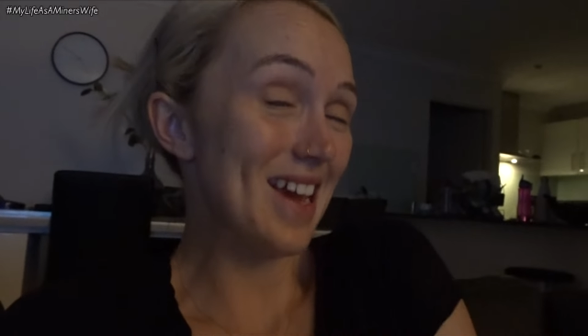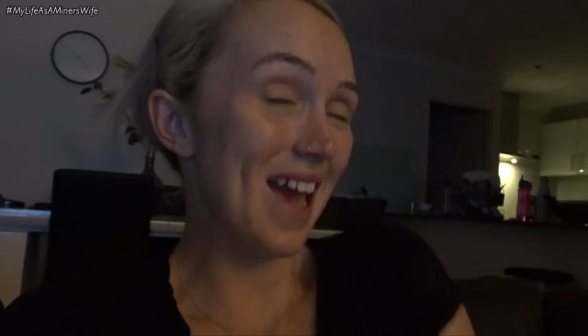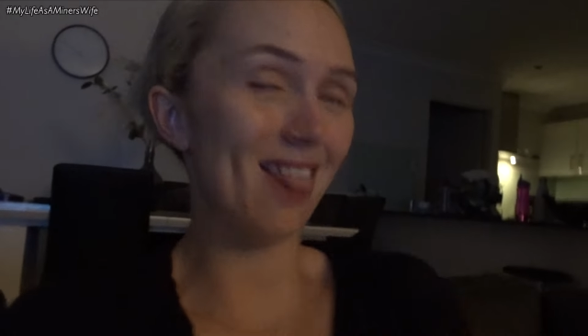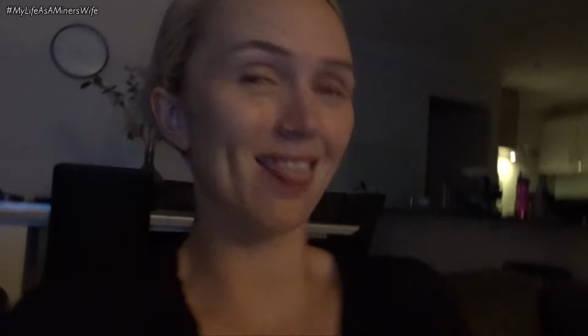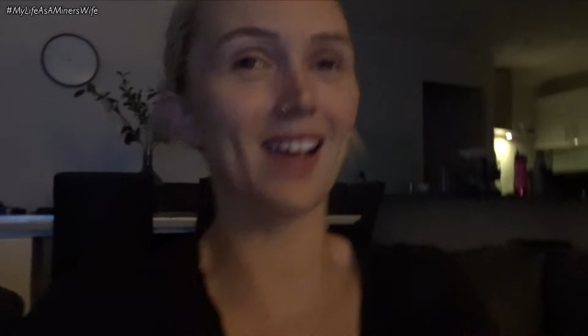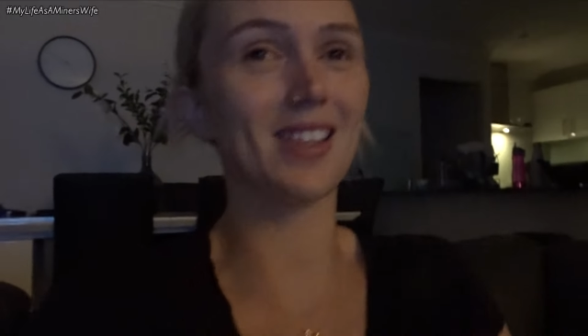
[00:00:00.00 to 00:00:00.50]

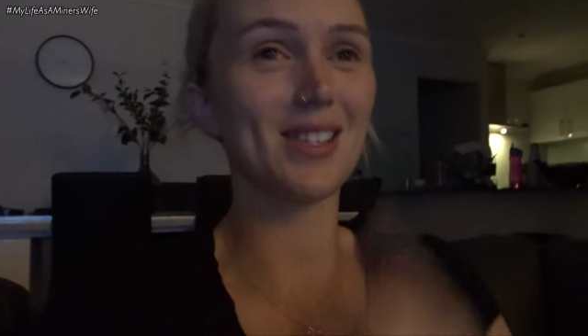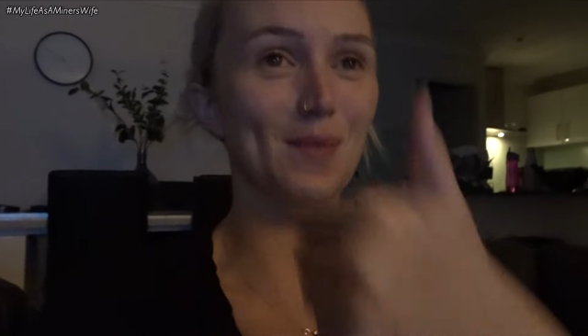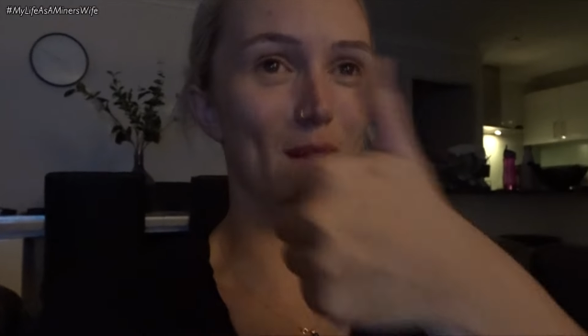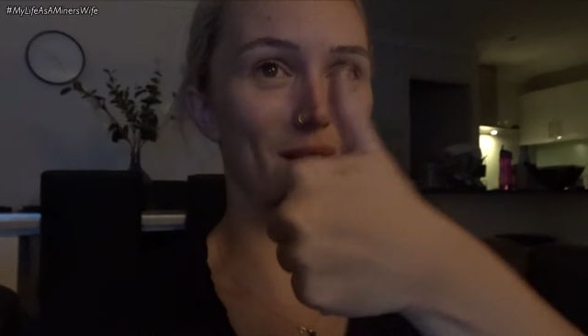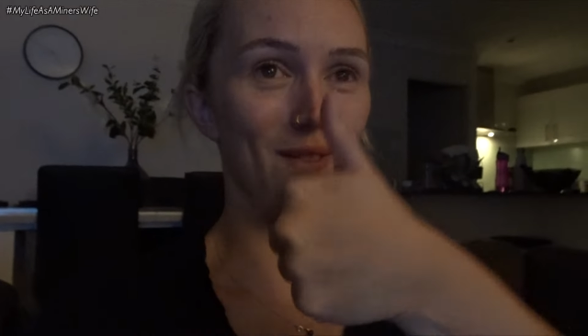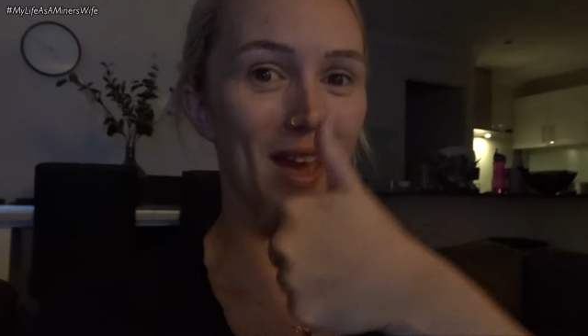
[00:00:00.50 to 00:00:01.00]
Like this
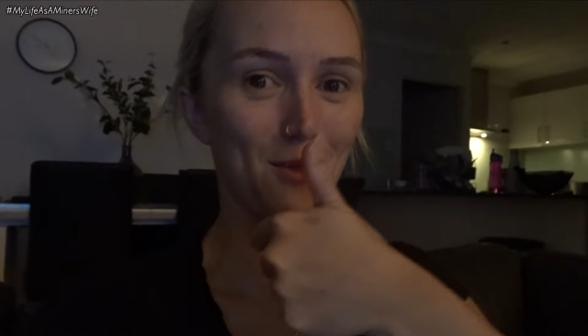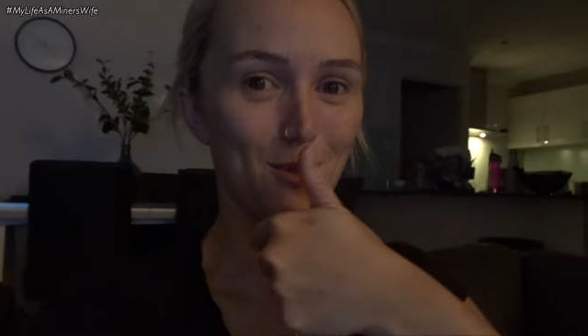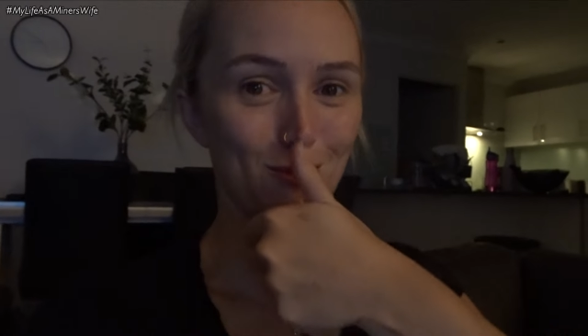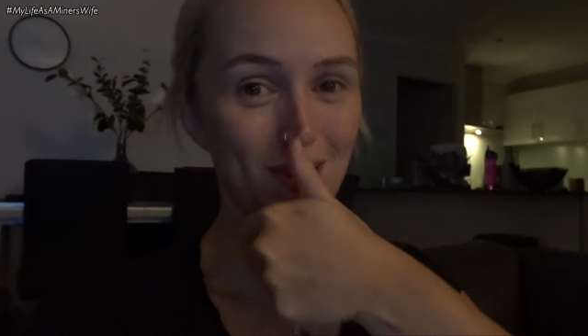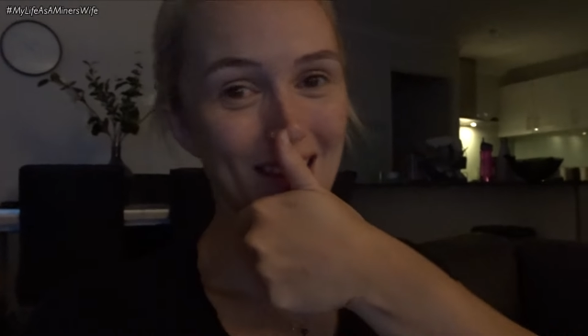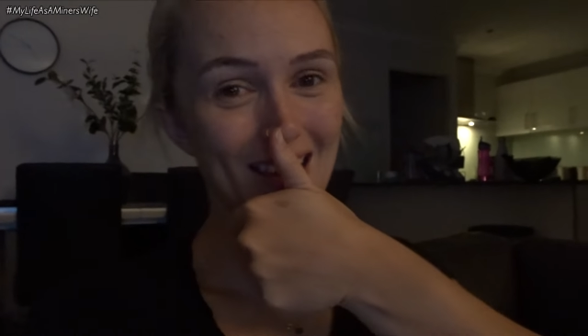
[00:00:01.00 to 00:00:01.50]
vlog if you haven't
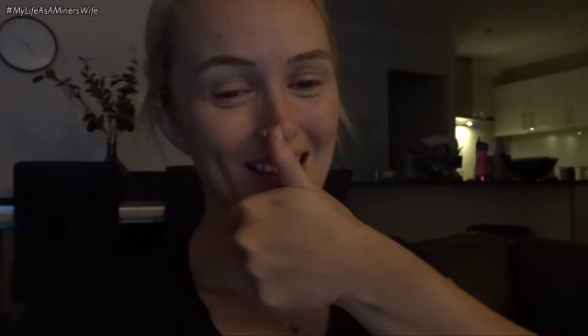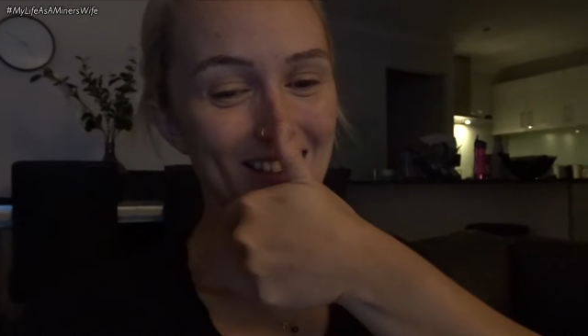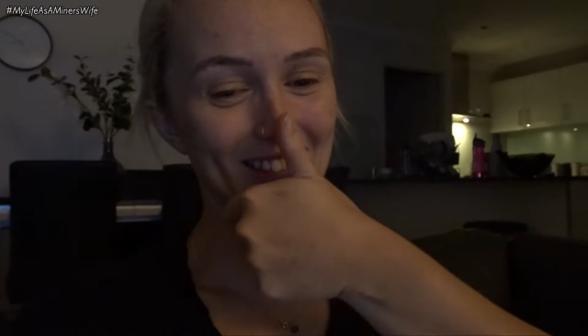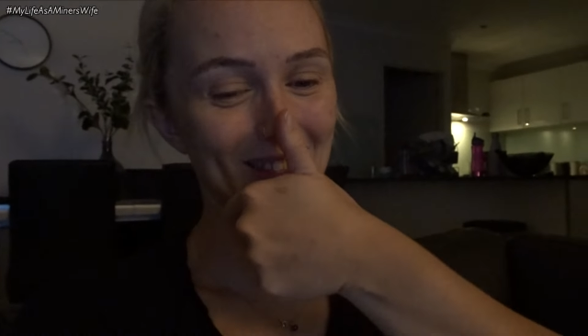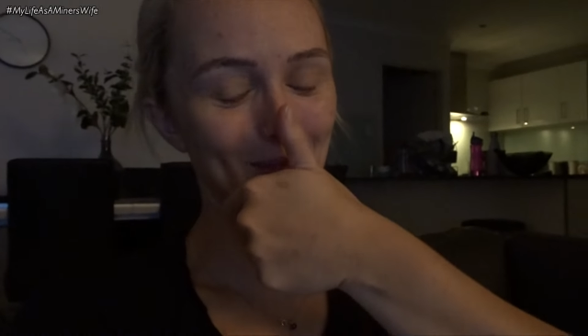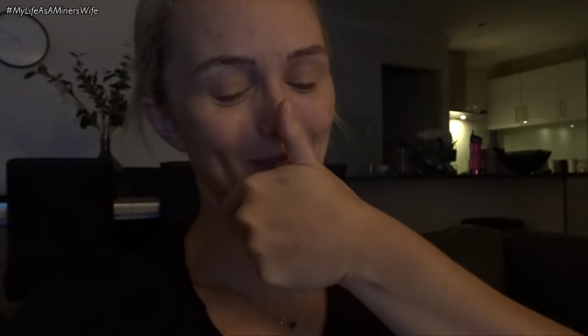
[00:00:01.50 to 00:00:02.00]

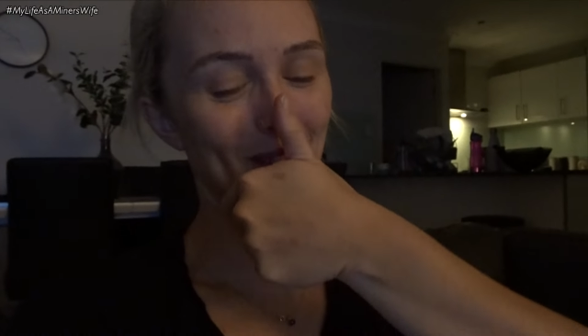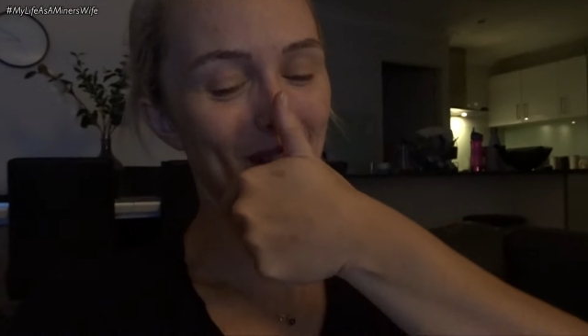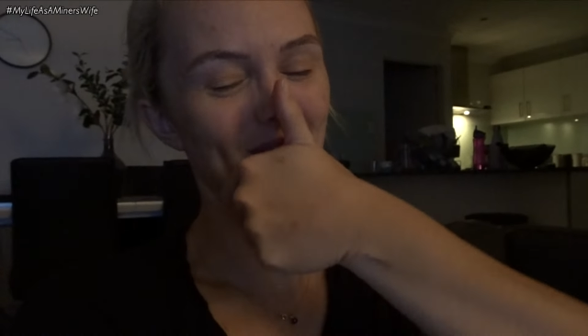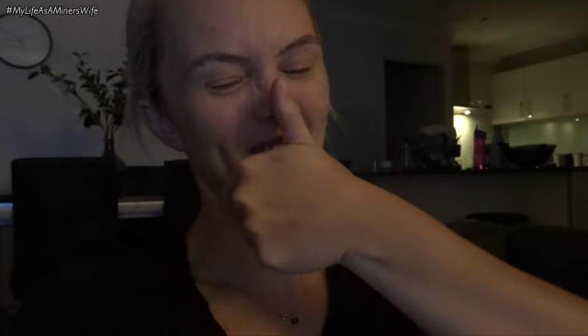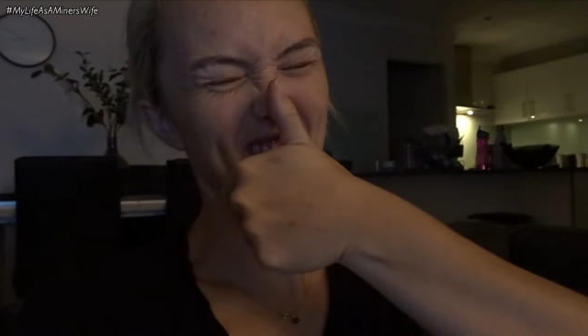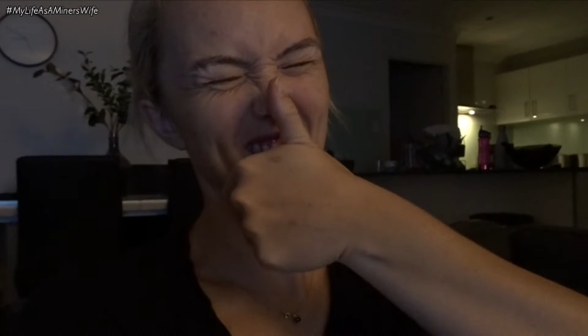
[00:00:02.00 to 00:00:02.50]
already. Subscribe
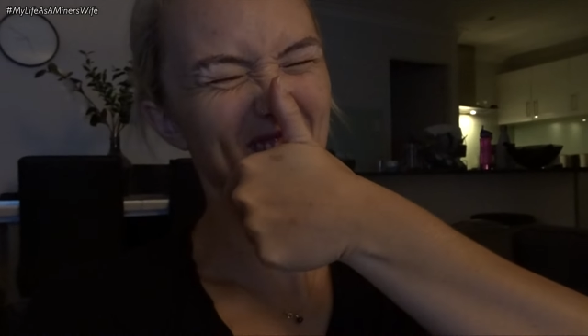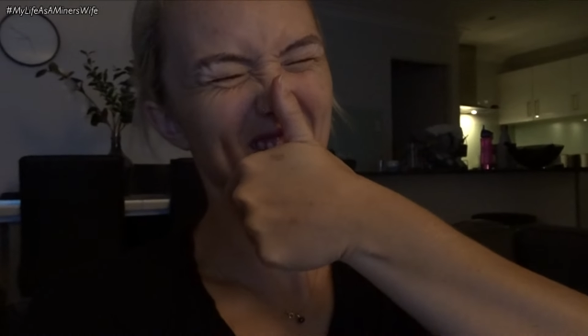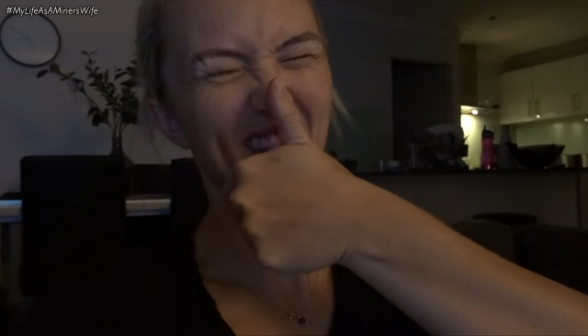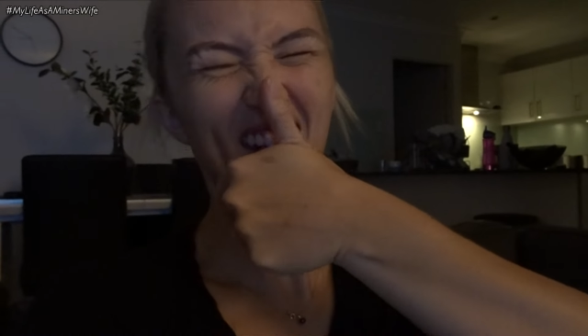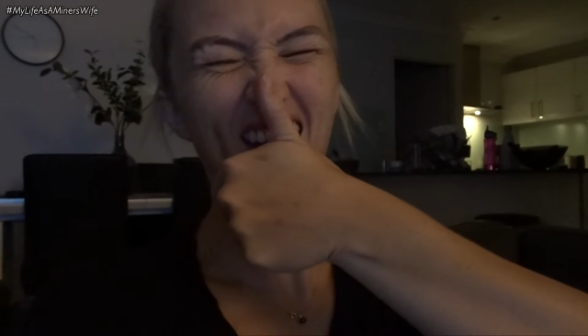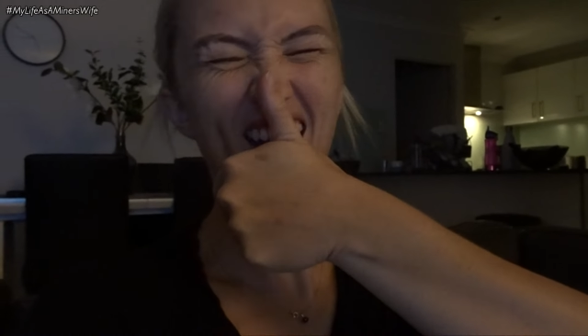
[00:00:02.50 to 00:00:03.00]
if you're not
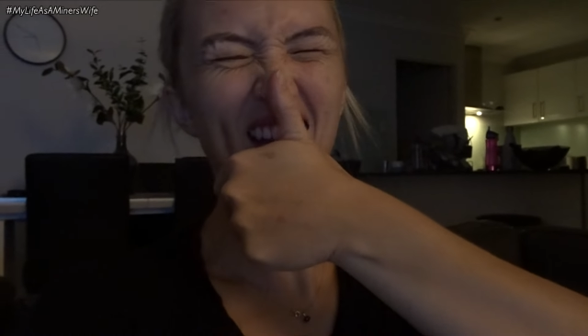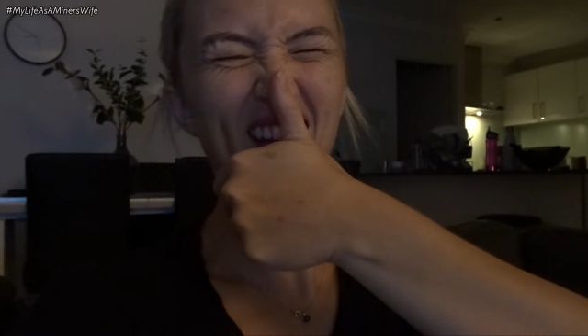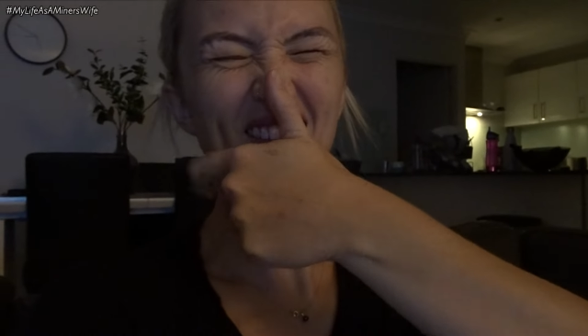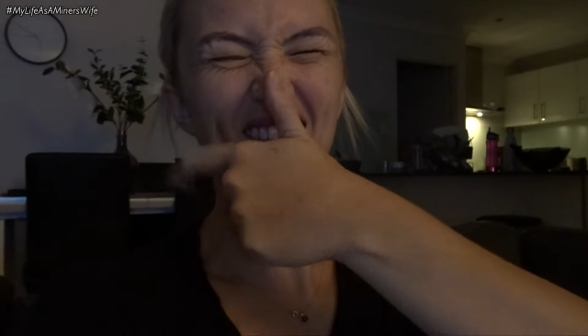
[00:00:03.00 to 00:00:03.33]
subscribed.